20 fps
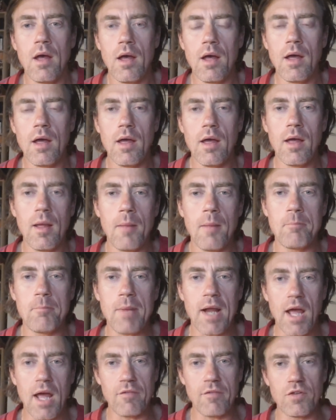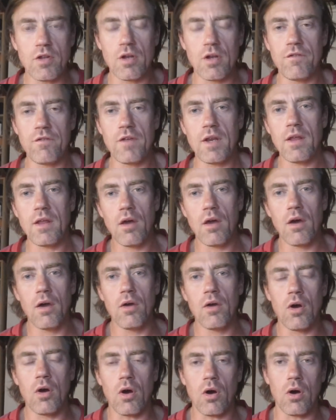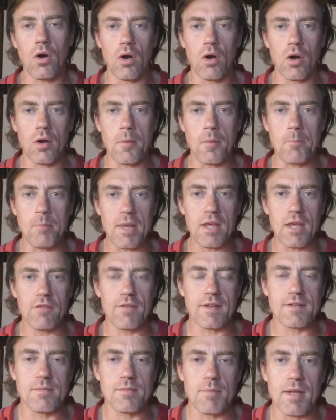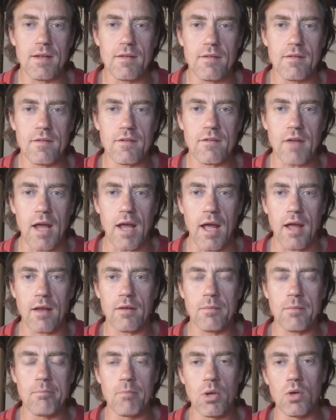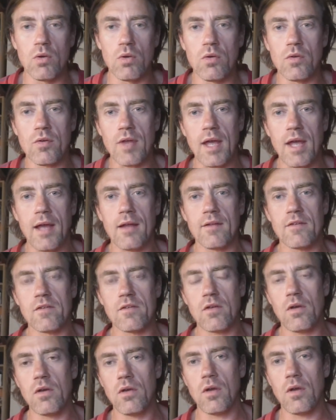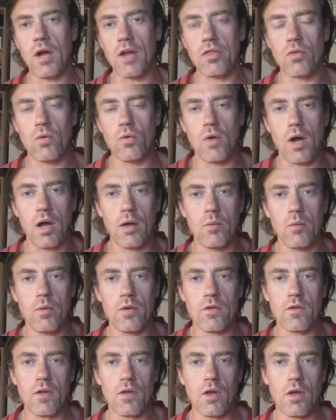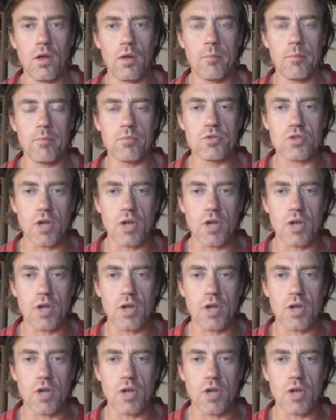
Um, but I haven't done a video on B vitamins and mood and so I thought I would um,